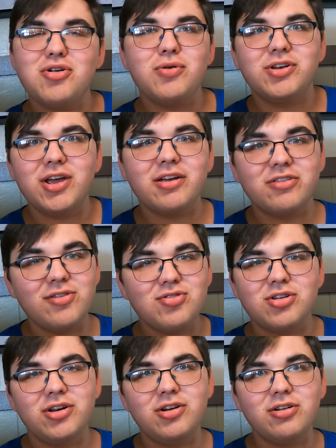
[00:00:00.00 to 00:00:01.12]
know what to get because
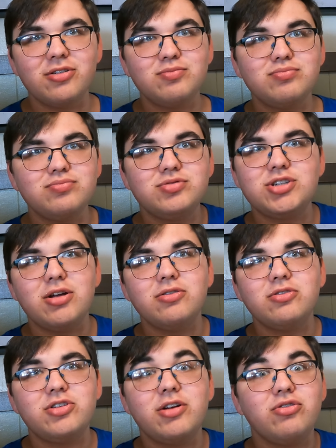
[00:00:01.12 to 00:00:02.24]
everything here
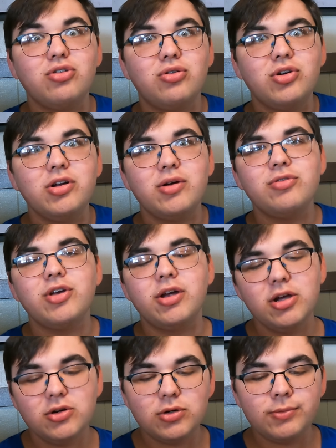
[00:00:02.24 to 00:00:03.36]
sounded so good. I was like,
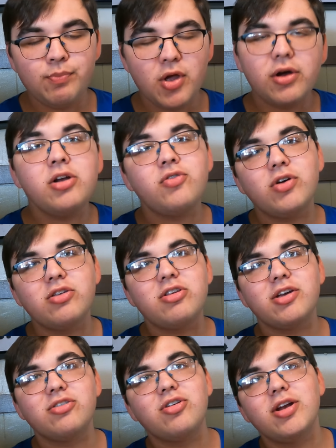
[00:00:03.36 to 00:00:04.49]
well, country fried
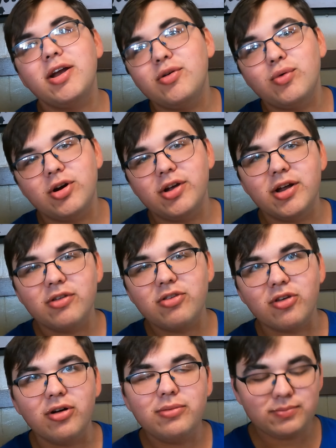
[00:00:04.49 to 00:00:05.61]
steak's good anywhere you get it. So
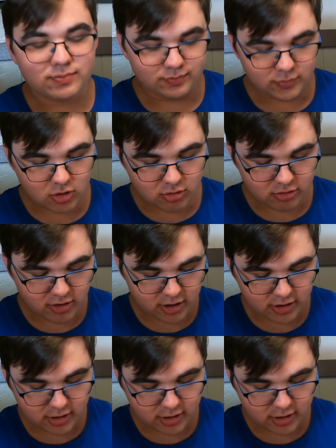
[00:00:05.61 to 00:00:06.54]
that's just how